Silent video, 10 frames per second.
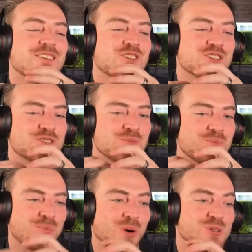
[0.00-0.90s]
just
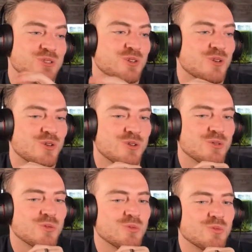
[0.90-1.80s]

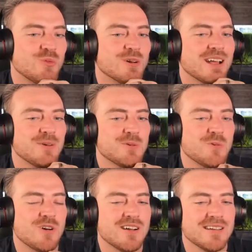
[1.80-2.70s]
personal, what I would
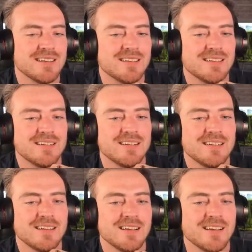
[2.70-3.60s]
want,
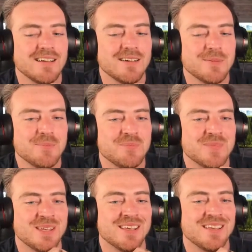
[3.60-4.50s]

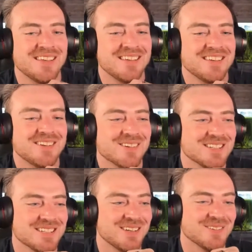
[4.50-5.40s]

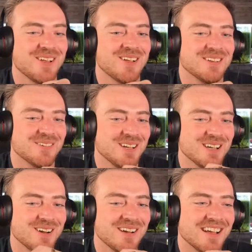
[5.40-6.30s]
Courtney's saying, well, here we
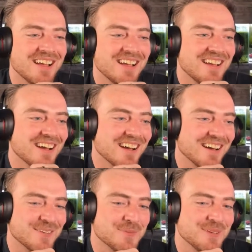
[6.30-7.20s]
go.
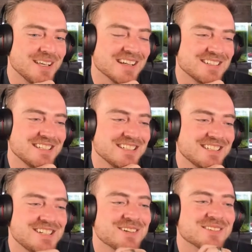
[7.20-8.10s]
Yeah,
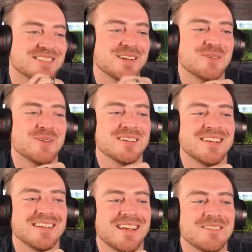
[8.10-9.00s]
she knows that I want
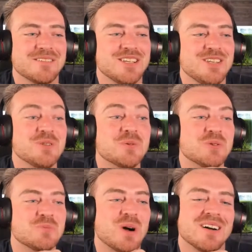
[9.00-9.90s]
to have a
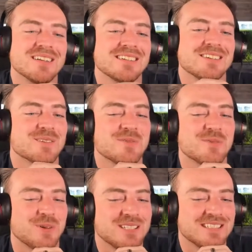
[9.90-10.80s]
huge pond and a
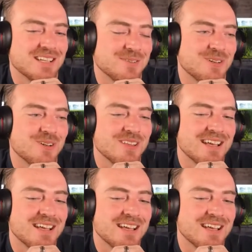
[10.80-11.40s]
river and stuff and all